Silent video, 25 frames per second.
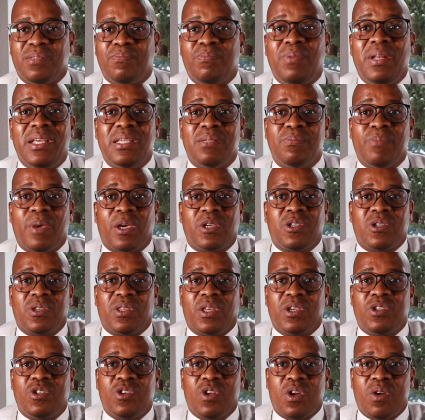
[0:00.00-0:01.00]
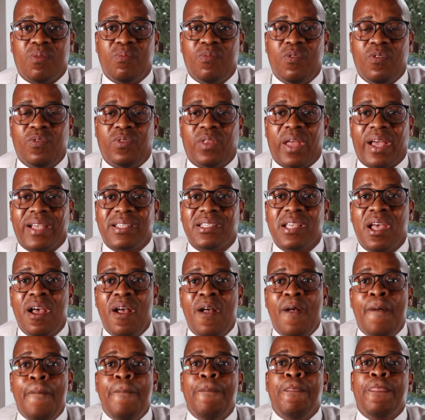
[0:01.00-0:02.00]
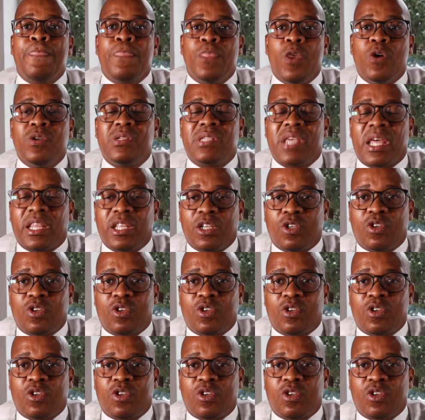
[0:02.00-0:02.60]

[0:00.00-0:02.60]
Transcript: Please make sure that you remove that. Those are the